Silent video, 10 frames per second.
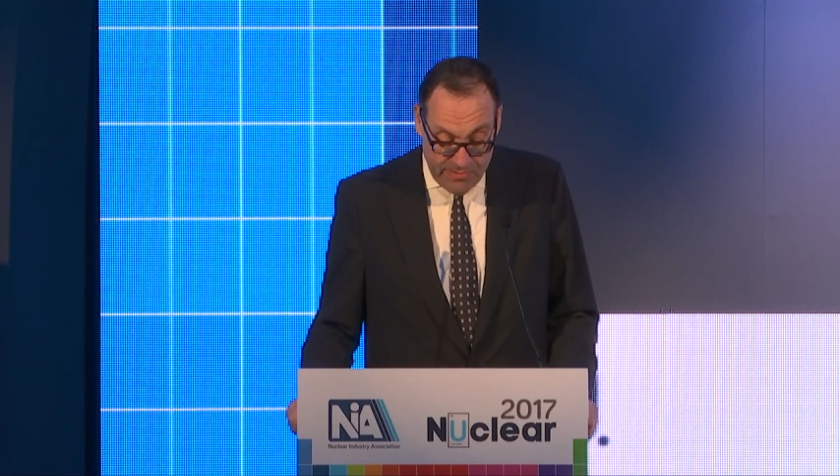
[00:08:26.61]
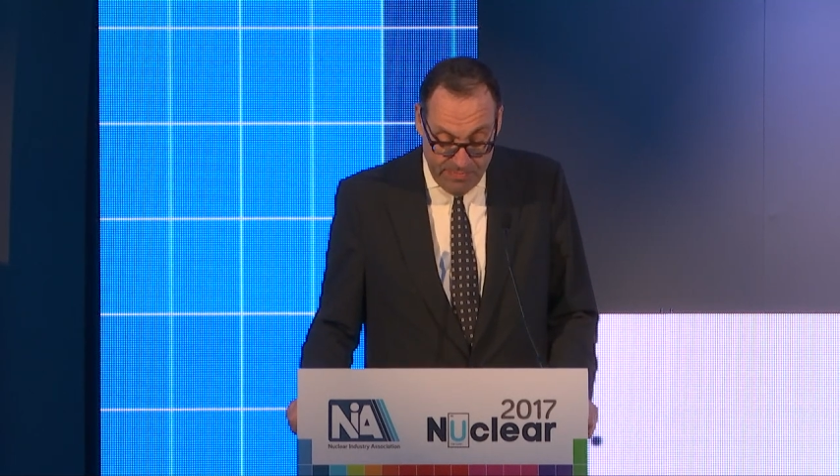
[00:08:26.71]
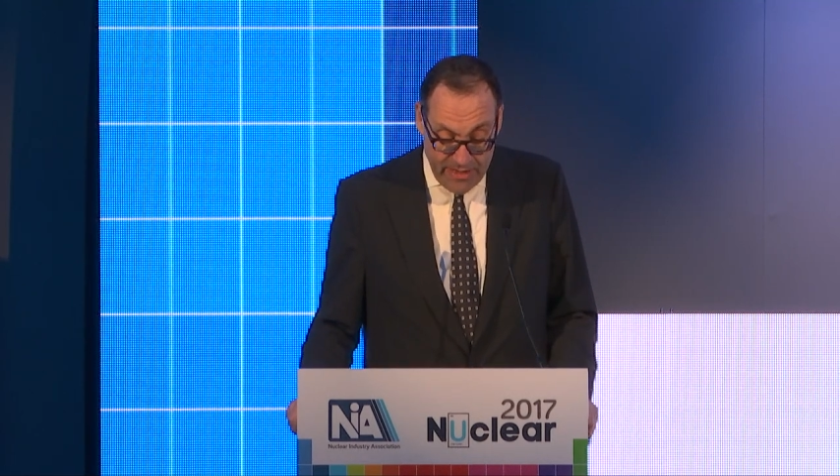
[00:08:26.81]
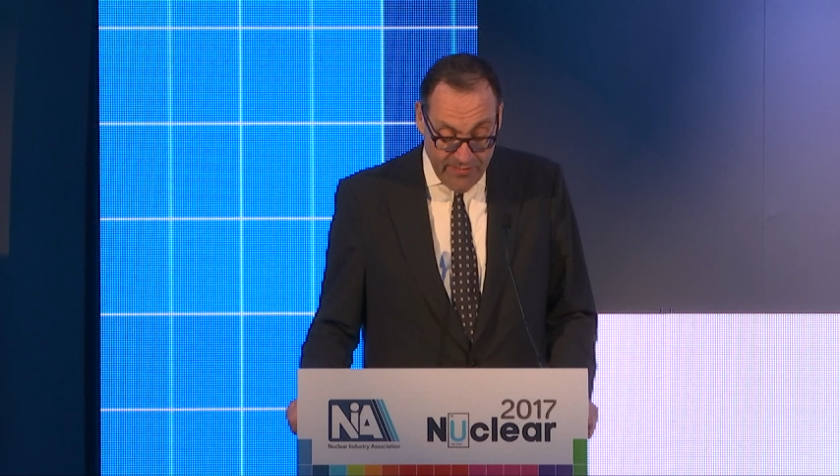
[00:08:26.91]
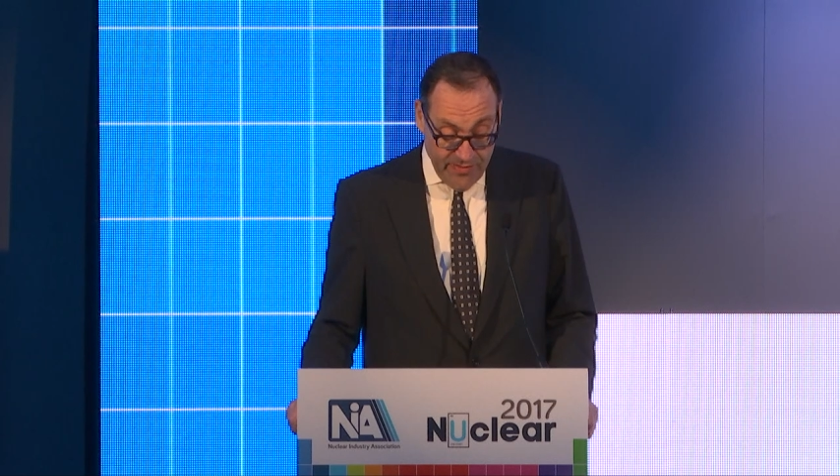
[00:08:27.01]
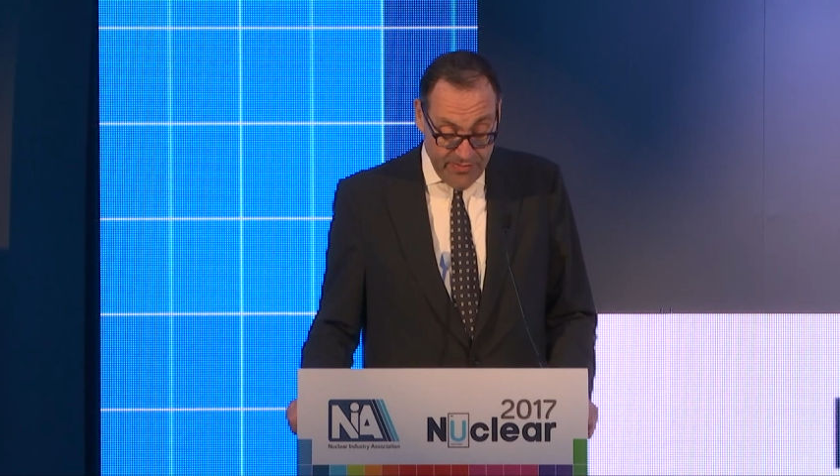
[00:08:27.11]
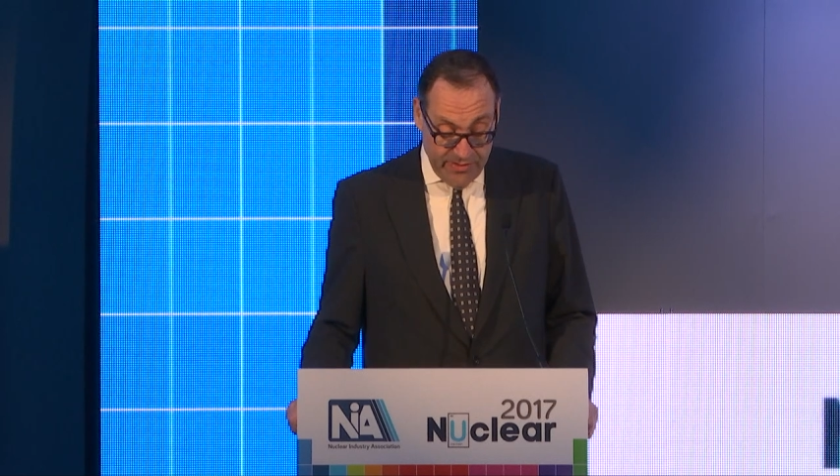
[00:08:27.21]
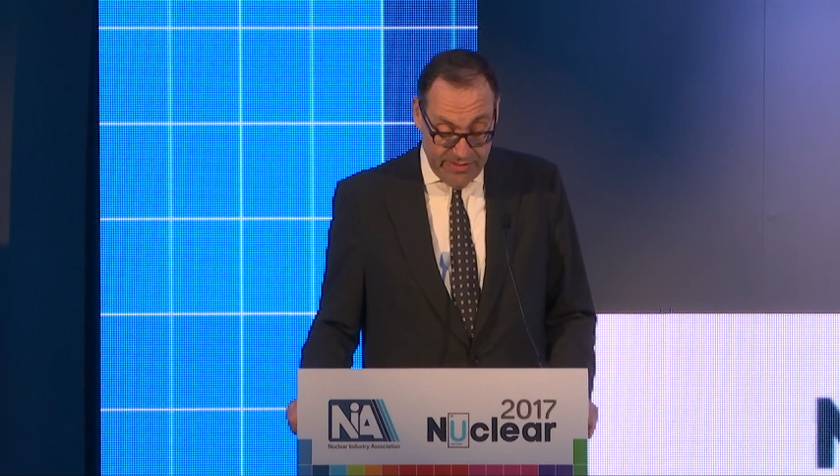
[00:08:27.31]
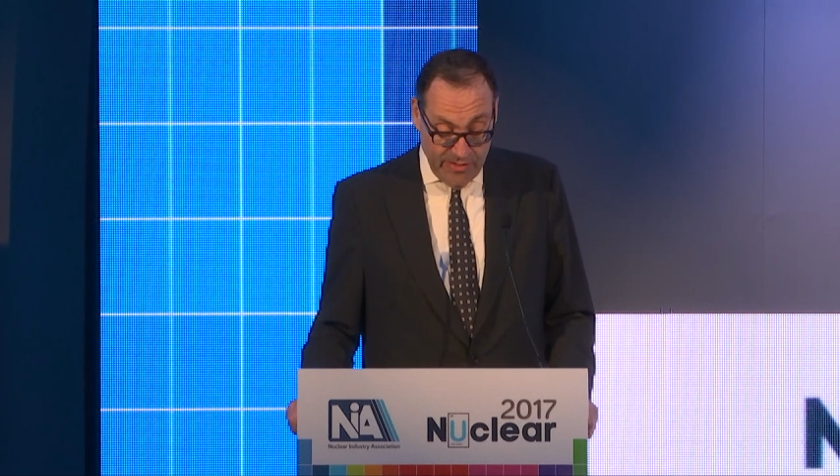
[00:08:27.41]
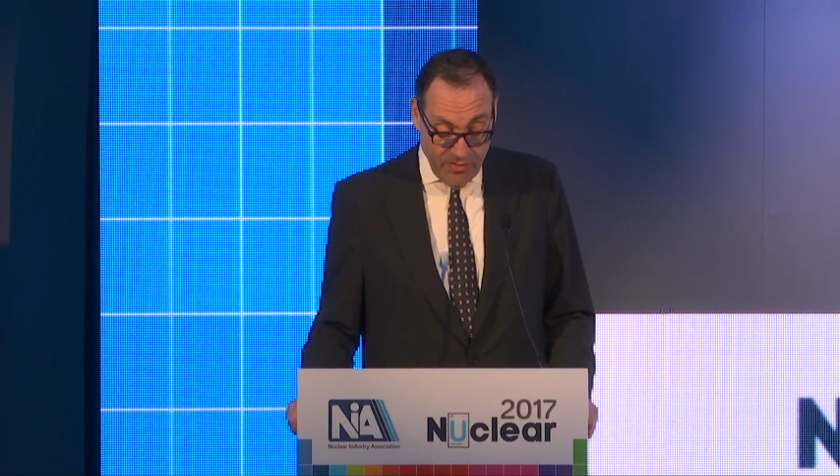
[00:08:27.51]
benefit the
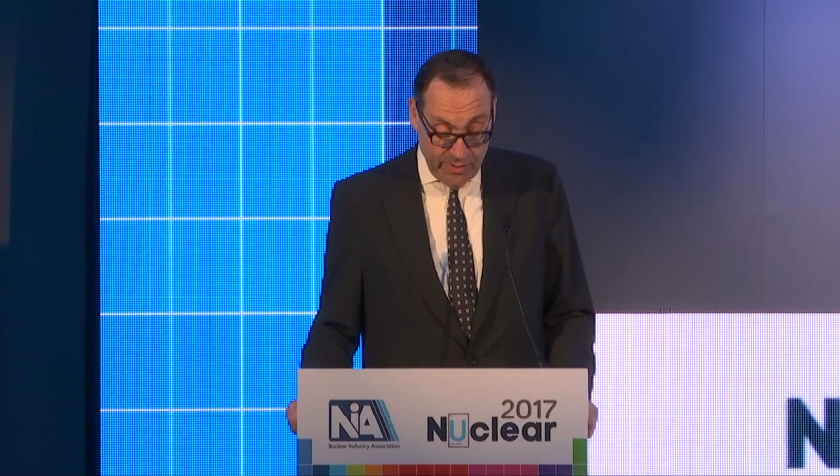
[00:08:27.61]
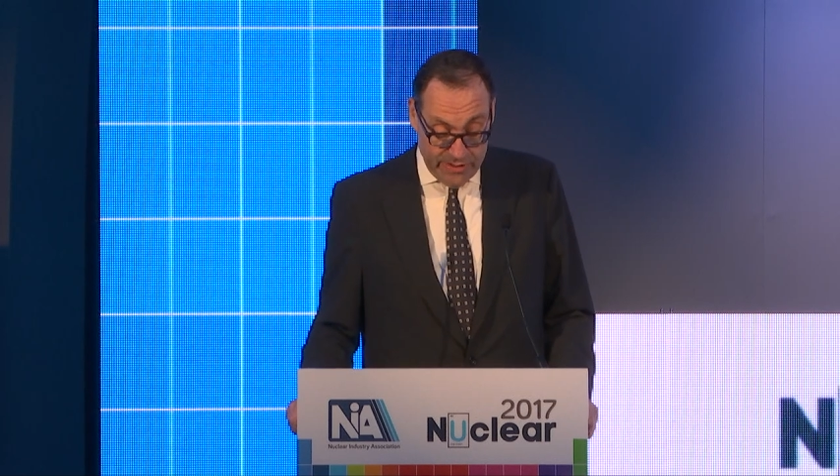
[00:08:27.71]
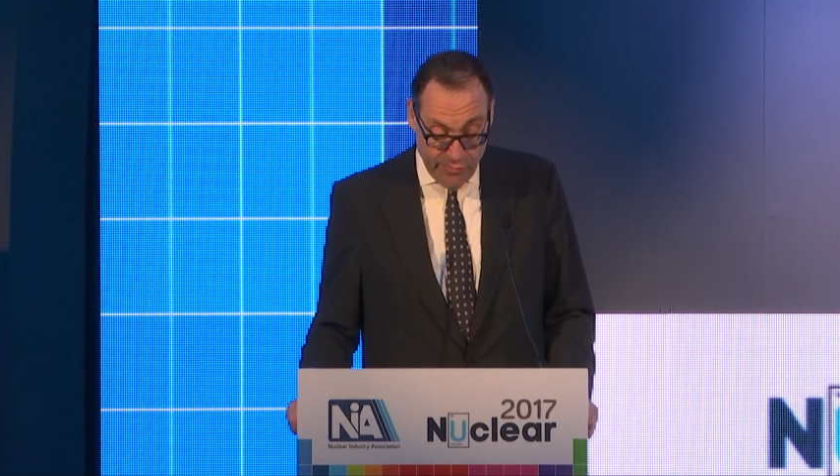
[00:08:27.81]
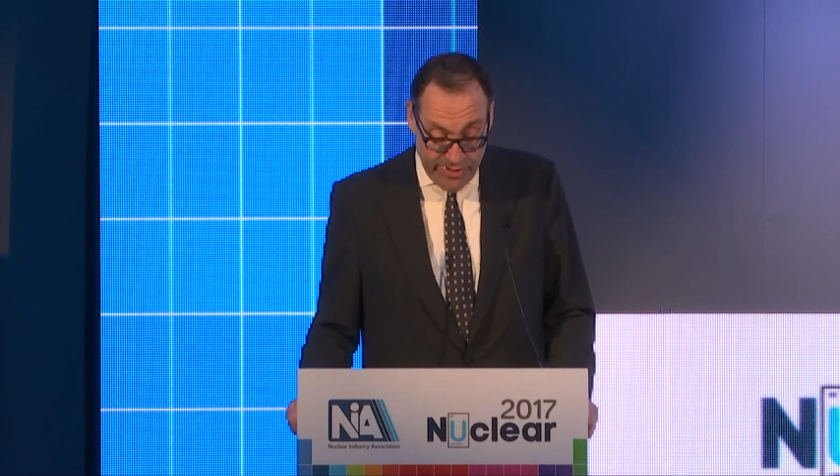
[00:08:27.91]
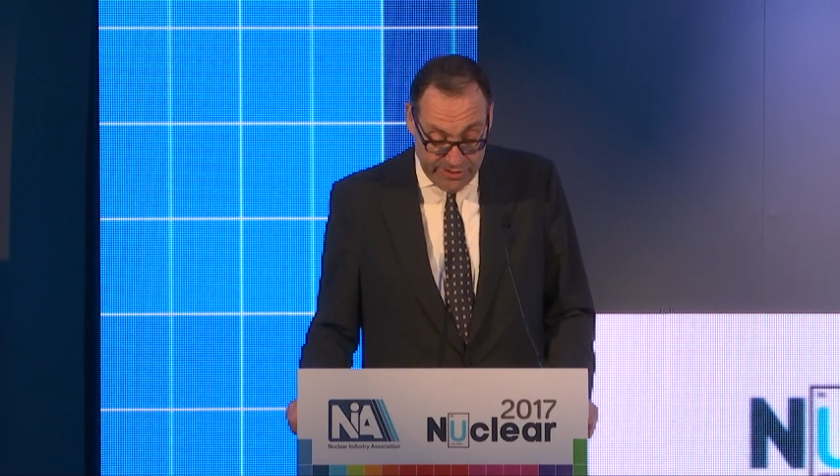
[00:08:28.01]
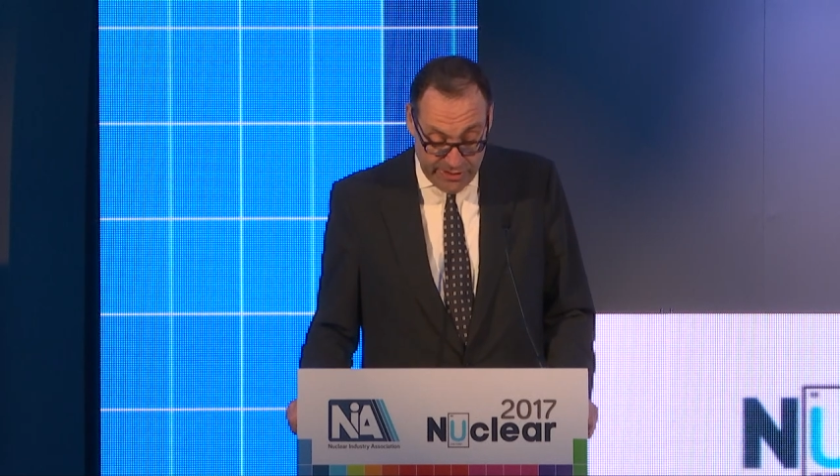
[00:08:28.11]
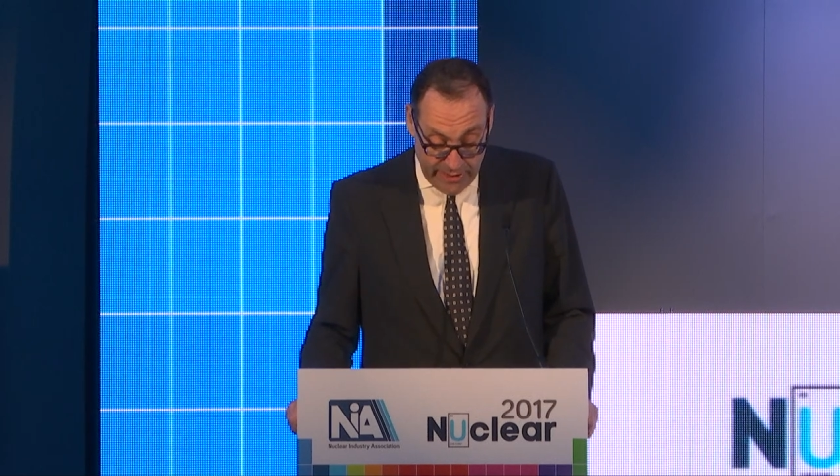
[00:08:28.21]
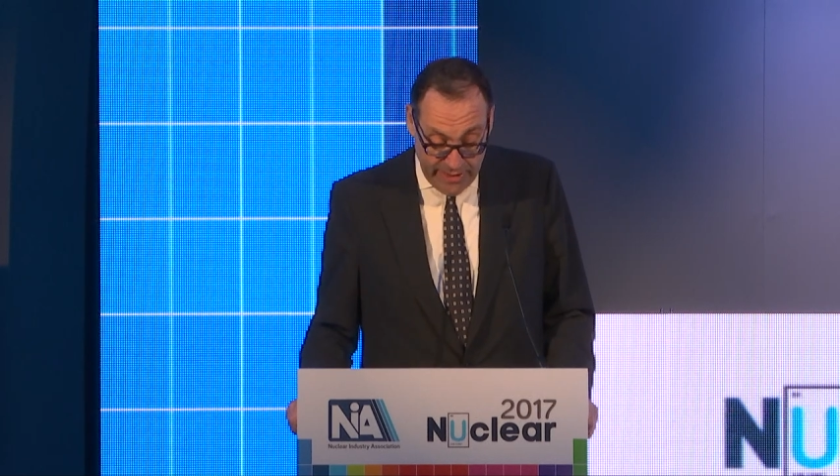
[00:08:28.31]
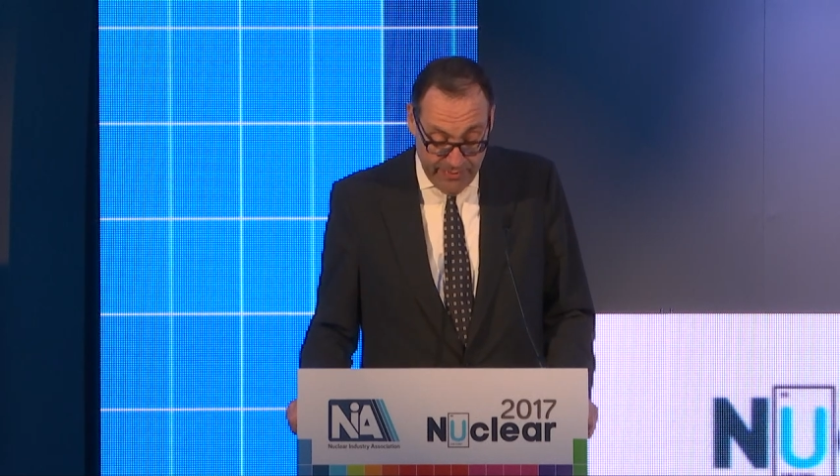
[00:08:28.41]
southwest regionally